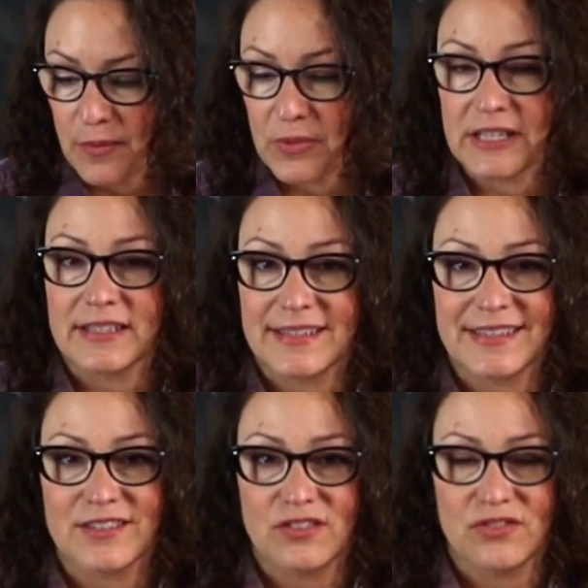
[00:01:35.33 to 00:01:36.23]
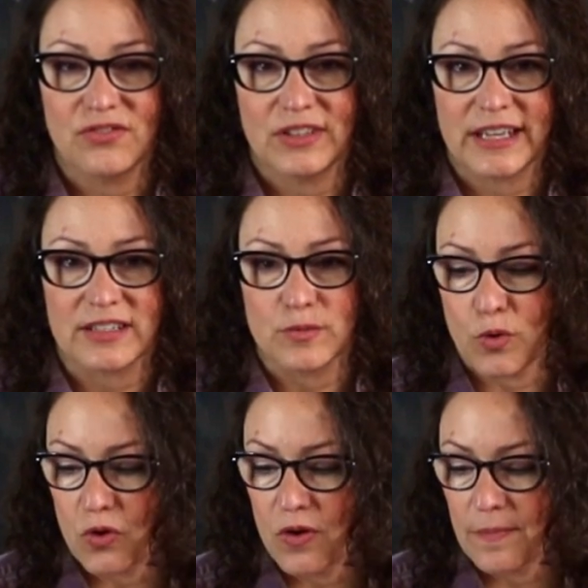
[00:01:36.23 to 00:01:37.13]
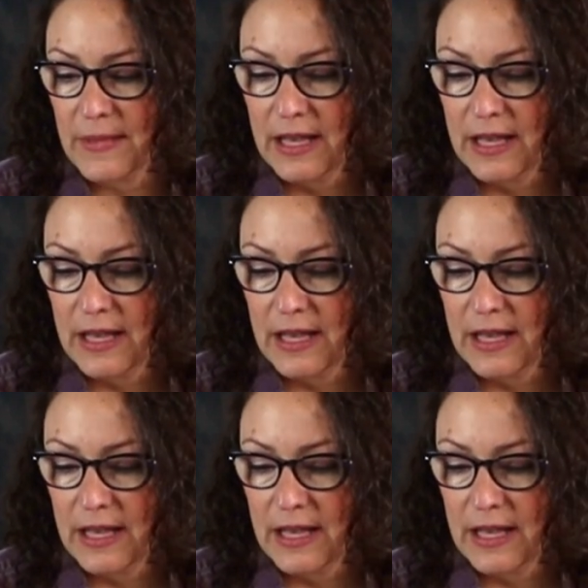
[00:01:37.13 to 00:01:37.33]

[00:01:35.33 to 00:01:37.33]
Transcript: but is still flexible.